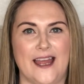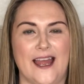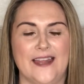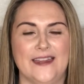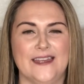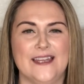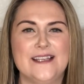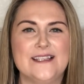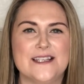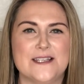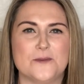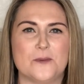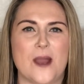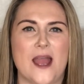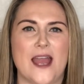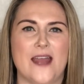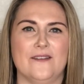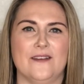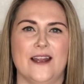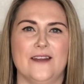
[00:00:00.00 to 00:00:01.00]
and this is
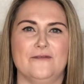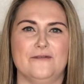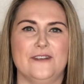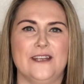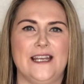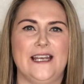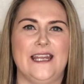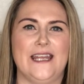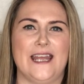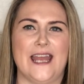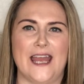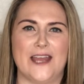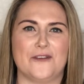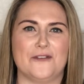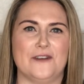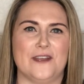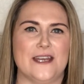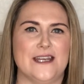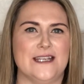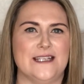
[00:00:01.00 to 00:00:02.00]
where I really get
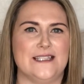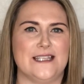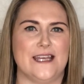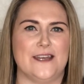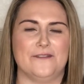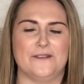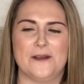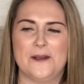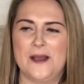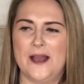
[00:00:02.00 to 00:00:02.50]
creative.